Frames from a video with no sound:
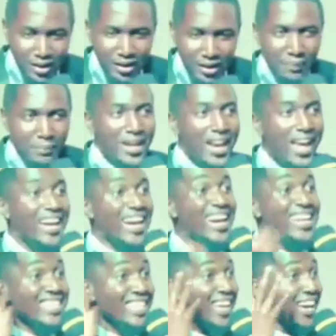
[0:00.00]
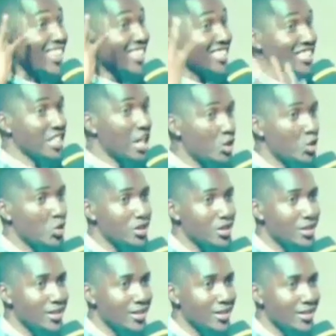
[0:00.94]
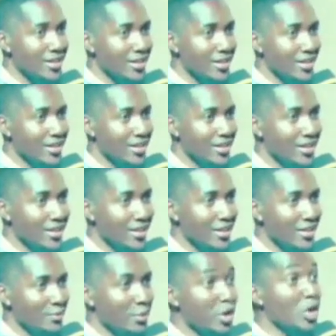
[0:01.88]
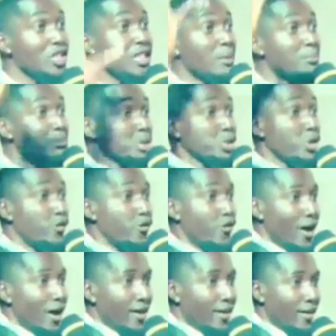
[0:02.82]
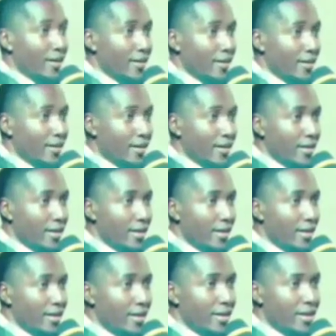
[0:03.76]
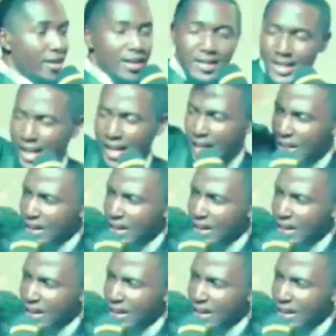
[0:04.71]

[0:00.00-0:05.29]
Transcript: but I can't hear the sound because I'm so far. Then